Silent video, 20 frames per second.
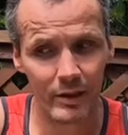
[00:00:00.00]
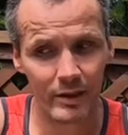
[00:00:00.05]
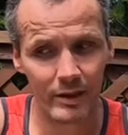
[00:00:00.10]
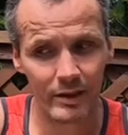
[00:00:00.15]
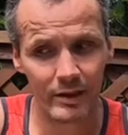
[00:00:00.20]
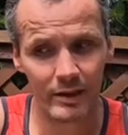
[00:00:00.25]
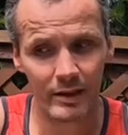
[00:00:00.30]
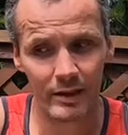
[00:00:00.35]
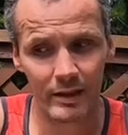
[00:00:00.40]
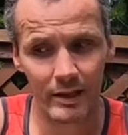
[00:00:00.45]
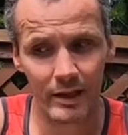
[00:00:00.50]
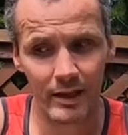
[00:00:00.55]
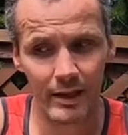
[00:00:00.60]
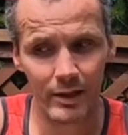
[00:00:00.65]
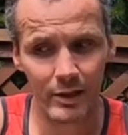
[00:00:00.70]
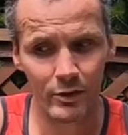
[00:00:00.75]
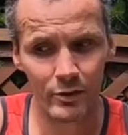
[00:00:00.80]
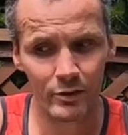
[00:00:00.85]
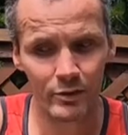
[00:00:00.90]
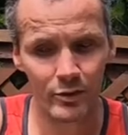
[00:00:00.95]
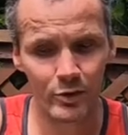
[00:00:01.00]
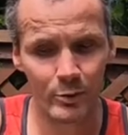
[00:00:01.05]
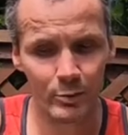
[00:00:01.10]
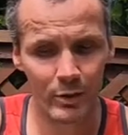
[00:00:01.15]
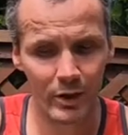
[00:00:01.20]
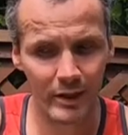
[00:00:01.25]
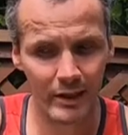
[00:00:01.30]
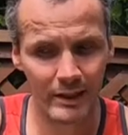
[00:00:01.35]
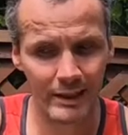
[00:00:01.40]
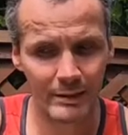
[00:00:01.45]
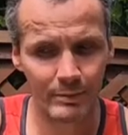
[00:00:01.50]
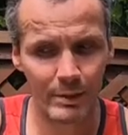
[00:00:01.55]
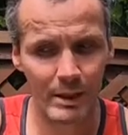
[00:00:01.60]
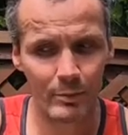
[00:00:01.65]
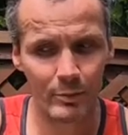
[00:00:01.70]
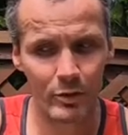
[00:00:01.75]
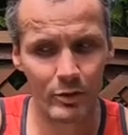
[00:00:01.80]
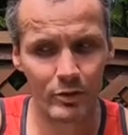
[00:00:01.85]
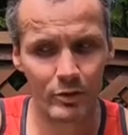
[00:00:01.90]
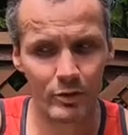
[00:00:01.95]
how do blind people
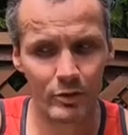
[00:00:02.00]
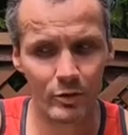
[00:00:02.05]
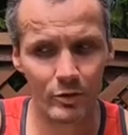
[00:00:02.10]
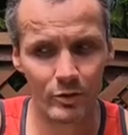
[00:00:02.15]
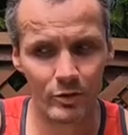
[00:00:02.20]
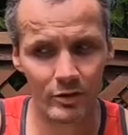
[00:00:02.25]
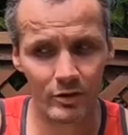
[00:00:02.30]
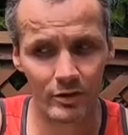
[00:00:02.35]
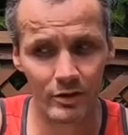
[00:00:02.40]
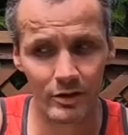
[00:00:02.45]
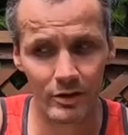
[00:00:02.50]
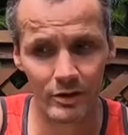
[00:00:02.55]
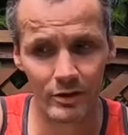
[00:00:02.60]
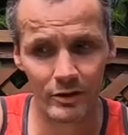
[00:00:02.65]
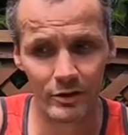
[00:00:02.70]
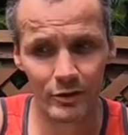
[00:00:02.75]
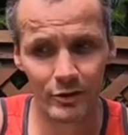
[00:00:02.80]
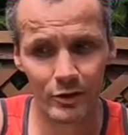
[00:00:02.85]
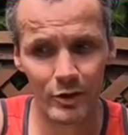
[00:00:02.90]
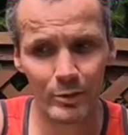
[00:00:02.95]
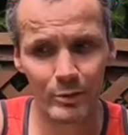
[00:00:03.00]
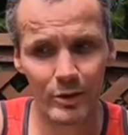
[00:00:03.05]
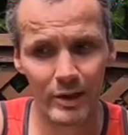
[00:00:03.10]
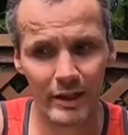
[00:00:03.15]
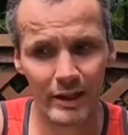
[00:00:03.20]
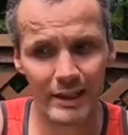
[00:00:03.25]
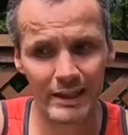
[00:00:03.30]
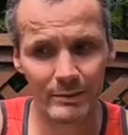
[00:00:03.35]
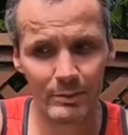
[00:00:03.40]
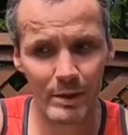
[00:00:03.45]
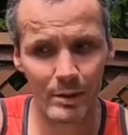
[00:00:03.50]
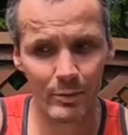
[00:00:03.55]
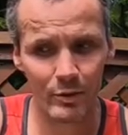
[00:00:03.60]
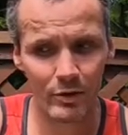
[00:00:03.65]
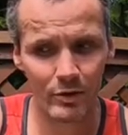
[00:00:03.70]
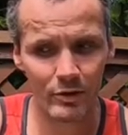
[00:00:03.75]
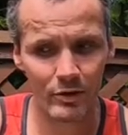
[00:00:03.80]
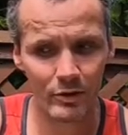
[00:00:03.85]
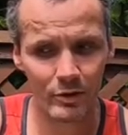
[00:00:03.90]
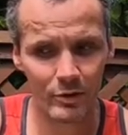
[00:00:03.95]
or do blind people
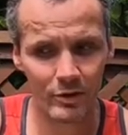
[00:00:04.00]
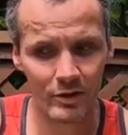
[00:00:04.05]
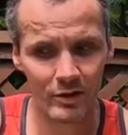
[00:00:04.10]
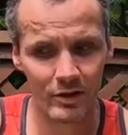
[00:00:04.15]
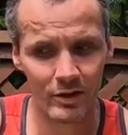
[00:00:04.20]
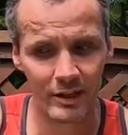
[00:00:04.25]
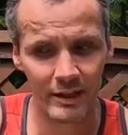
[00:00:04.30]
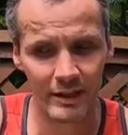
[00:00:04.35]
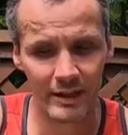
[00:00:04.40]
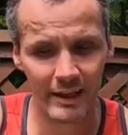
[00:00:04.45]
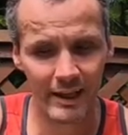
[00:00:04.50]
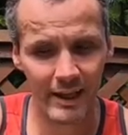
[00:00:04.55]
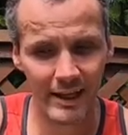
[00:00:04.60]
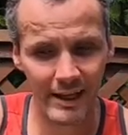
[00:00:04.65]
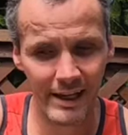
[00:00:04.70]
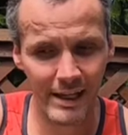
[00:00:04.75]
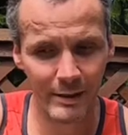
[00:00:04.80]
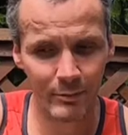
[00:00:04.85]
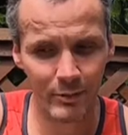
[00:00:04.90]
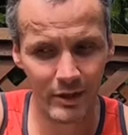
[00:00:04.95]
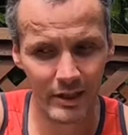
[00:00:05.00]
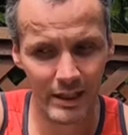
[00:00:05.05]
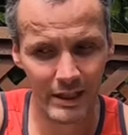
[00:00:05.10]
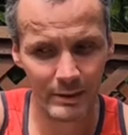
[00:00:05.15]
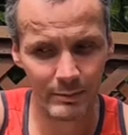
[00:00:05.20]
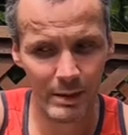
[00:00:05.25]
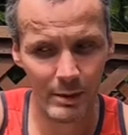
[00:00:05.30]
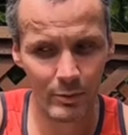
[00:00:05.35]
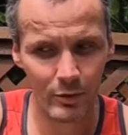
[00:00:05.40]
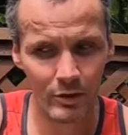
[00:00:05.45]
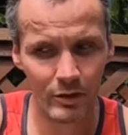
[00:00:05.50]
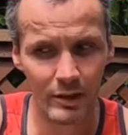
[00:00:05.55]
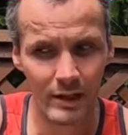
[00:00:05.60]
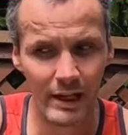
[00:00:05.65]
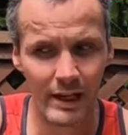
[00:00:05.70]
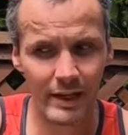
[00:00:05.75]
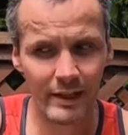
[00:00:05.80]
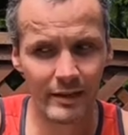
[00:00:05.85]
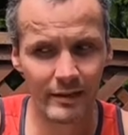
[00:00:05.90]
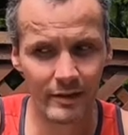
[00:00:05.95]
or can blind people,
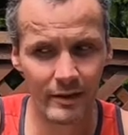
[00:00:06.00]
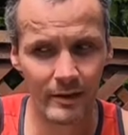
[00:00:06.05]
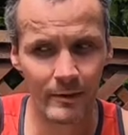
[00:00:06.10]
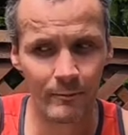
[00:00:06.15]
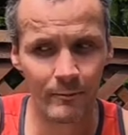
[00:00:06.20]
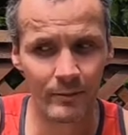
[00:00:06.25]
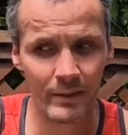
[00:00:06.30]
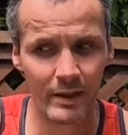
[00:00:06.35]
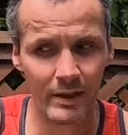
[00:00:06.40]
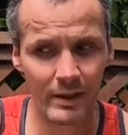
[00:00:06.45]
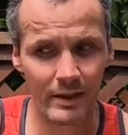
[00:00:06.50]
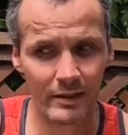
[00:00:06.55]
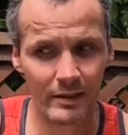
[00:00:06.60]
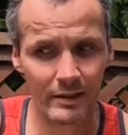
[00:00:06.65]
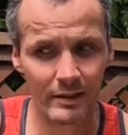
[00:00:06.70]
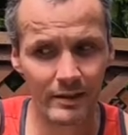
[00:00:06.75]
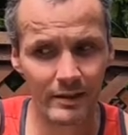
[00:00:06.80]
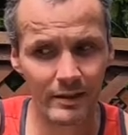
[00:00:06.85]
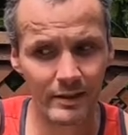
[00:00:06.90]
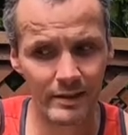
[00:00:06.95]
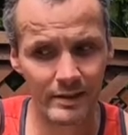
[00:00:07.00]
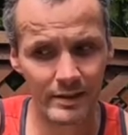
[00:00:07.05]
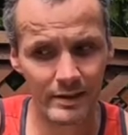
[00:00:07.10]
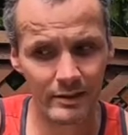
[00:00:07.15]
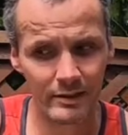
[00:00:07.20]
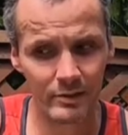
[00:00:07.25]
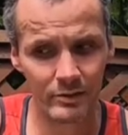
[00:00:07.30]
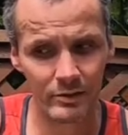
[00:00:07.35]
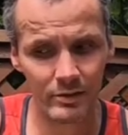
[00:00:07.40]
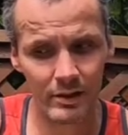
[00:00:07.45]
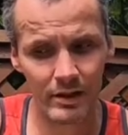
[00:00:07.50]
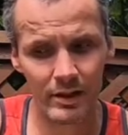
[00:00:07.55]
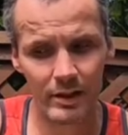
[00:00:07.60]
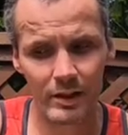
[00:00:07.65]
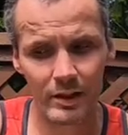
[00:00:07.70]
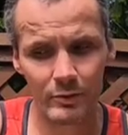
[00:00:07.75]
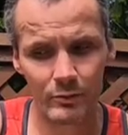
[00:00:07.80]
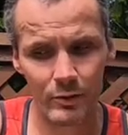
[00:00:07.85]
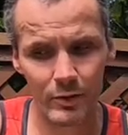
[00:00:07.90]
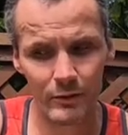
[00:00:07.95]
anything, and this uh,
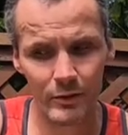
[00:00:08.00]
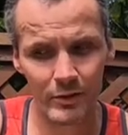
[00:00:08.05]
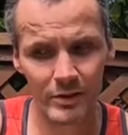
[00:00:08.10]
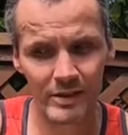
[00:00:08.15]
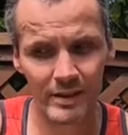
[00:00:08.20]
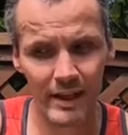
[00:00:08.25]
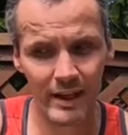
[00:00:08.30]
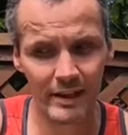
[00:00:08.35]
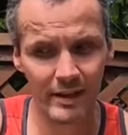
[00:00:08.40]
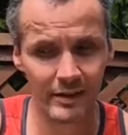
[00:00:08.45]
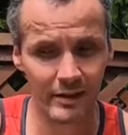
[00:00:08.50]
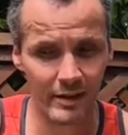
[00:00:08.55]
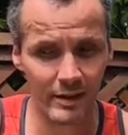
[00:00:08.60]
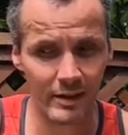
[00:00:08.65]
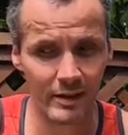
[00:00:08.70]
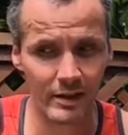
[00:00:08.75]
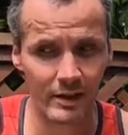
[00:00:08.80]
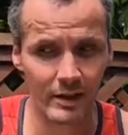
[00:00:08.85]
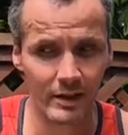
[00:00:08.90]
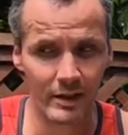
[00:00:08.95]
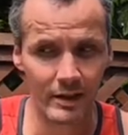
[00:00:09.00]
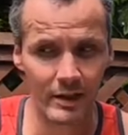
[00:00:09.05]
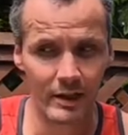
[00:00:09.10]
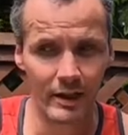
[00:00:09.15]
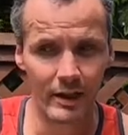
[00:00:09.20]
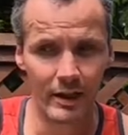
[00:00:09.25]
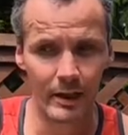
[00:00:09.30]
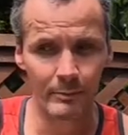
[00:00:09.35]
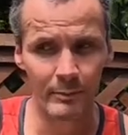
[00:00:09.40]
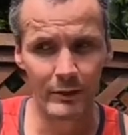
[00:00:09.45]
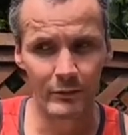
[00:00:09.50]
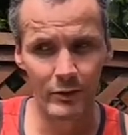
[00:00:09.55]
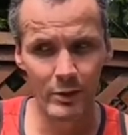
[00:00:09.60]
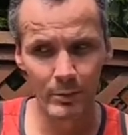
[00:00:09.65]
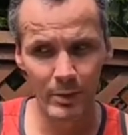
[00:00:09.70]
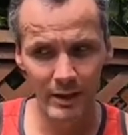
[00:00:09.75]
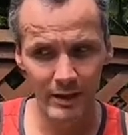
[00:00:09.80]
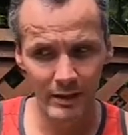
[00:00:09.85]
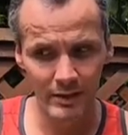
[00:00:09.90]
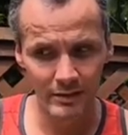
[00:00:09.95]
refers to anything. Um, if you begin
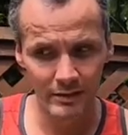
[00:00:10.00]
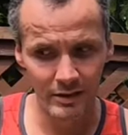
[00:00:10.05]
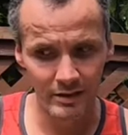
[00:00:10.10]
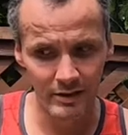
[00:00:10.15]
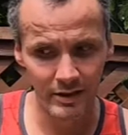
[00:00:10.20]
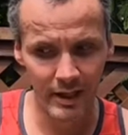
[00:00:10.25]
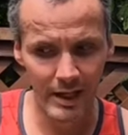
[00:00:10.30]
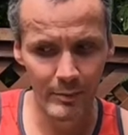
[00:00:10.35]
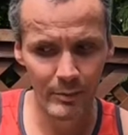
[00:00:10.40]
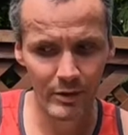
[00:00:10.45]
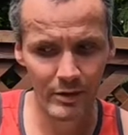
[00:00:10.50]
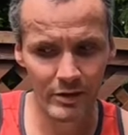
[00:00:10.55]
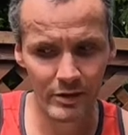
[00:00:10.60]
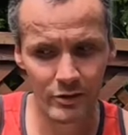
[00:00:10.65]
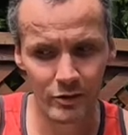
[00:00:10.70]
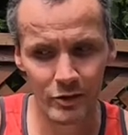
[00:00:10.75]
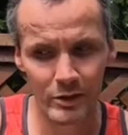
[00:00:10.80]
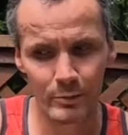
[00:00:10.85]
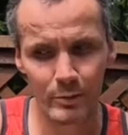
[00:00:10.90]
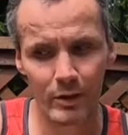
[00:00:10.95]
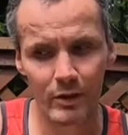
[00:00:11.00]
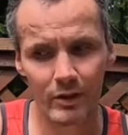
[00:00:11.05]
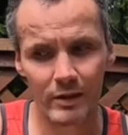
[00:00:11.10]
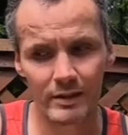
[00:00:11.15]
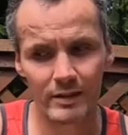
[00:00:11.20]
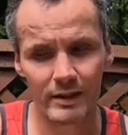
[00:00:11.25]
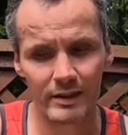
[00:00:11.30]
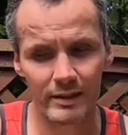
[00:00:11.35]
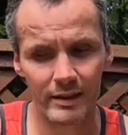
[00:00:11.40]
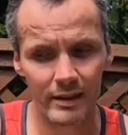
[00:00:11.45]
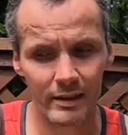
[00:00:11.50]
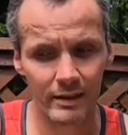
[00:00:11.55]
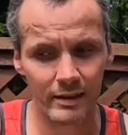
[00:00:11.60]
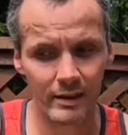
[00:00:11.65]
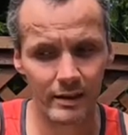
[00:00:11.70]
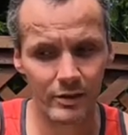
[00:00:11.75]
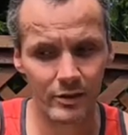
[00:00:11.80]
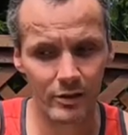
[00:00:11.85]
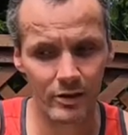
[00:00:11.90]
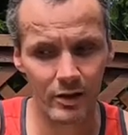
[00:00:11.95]
to type in the search box and then either
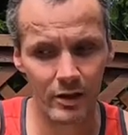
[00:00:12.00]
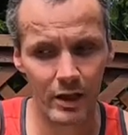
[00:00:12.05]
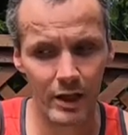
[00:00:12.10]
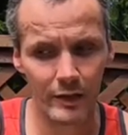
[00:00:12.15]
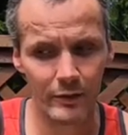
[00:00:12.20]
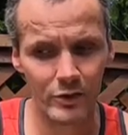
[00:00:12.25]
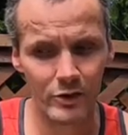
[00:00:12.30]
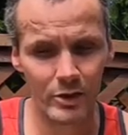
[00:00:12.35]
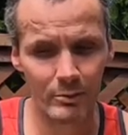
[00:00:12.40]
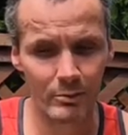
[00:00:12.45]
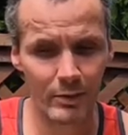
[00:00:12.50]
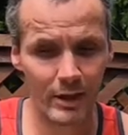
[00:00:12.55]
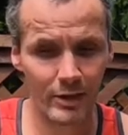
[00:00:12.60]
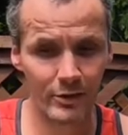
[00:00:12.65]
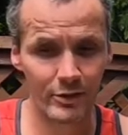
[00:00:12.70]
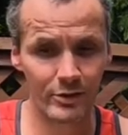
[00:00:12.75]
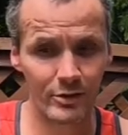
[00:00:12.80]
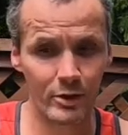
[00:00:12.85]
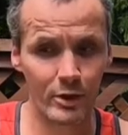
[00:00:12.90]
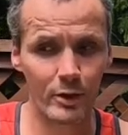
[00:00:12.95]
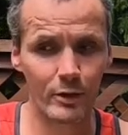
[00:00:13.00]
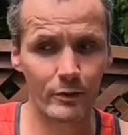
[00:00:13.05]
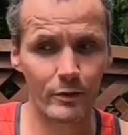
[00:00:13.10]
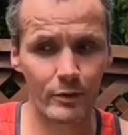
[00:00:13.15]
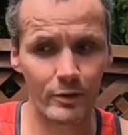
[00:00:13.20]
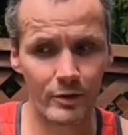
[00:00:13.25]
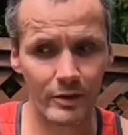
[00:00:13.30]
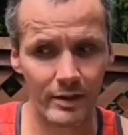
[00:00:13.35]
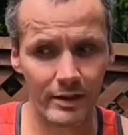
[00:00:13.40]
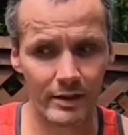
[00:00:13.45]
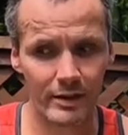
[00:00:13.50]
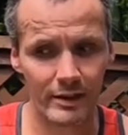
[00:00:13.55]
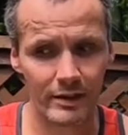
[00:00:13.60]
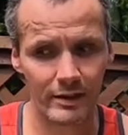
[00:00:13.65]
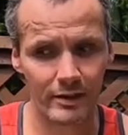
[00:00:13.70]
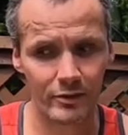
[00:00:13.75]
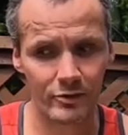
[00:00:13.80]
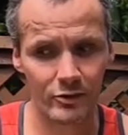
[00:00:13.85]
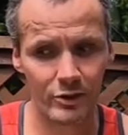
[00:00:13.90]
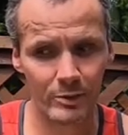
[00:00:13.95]
hover your mouse over the
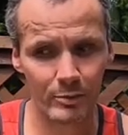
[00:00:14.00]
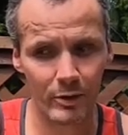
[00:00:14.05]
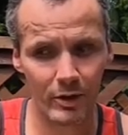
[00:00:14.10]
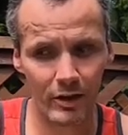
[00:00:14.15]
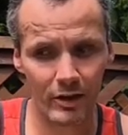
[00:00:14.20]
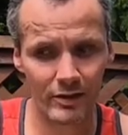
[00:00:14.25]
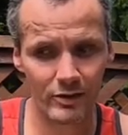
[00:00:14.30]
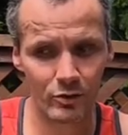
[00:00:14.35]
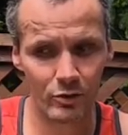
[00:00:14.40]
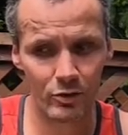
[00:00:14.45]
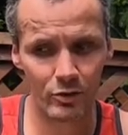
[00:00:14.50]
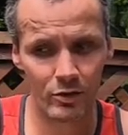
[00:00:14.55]
search box or